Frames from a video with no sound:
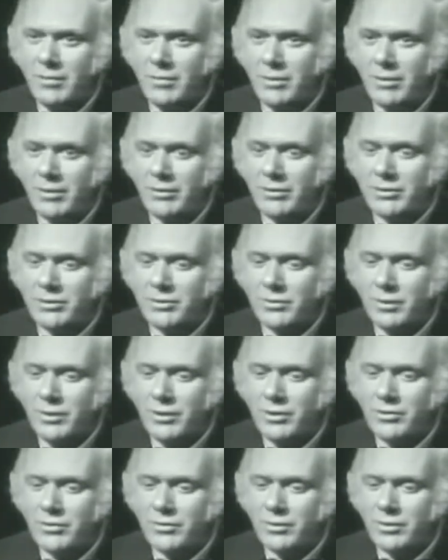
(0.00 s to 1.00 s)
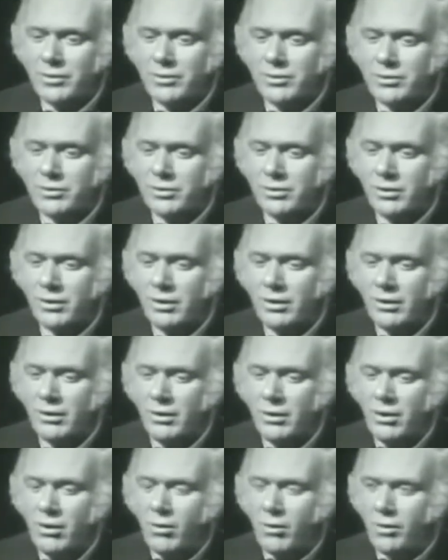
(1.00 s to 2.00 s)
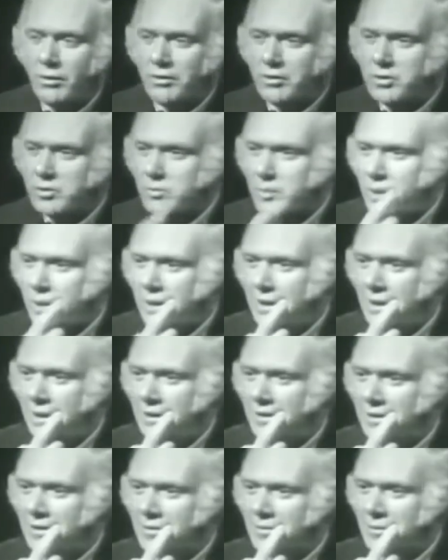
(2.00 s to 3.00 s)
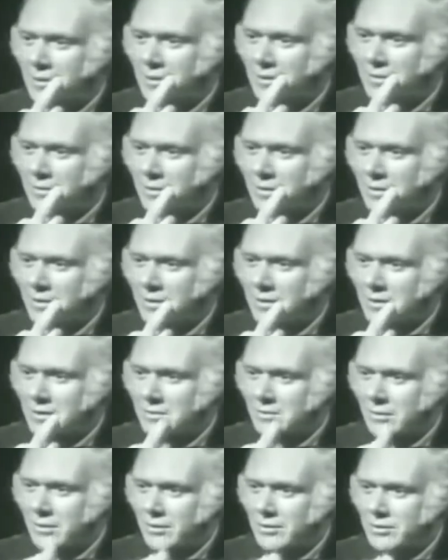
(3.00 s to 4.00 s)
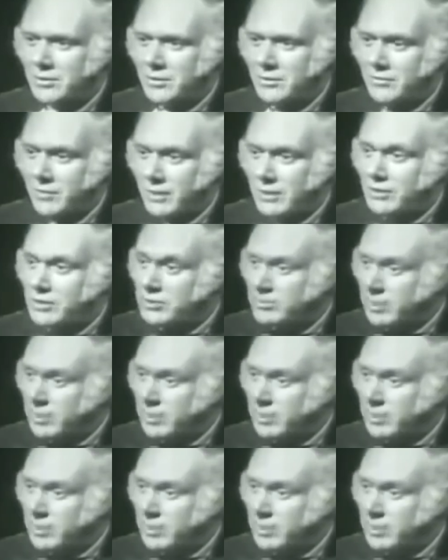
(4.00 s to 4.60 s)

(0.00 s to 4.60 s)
a strange race where a smile didn't mean what it does to us. In fact, a smile